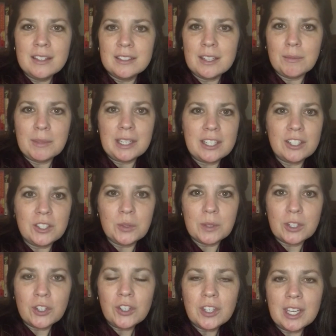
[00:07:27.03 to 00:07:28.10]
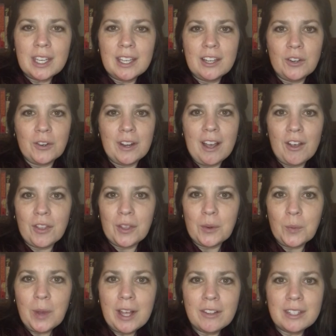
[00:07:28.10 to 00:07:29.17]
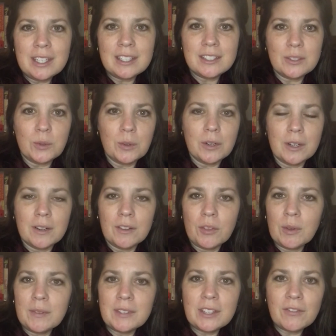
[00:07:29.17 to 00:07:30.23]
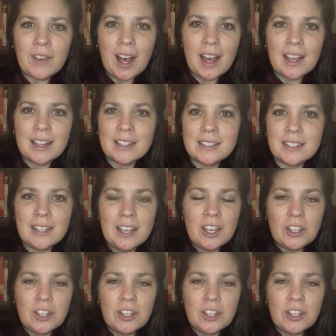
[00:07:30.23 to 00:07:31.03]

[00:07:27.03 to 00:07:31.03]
something to do with cooking or health and wellness or thrifty finds.